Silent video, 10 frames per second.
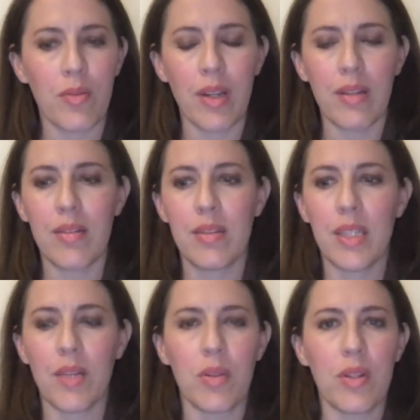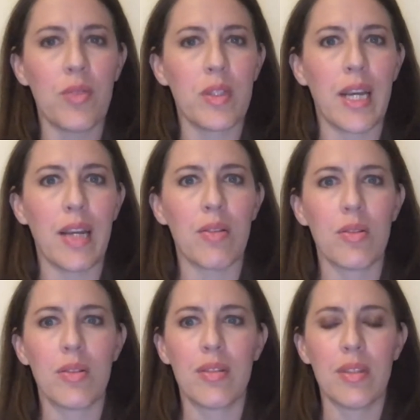I've got several different
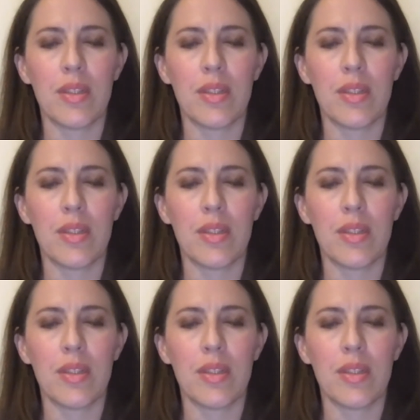titles.